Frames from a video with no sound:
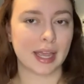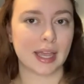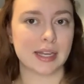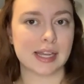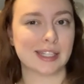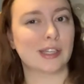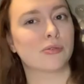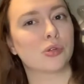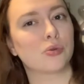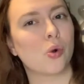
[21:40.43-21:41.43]
And as I
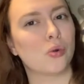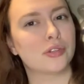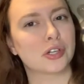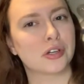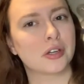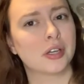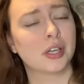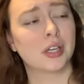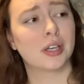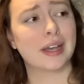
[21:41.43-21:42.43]
grew older,
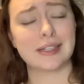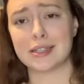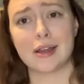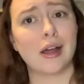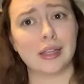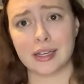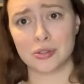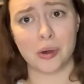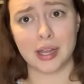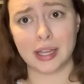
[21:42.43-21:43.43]
I did not like
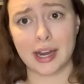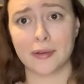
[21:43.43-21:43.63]
Twilight.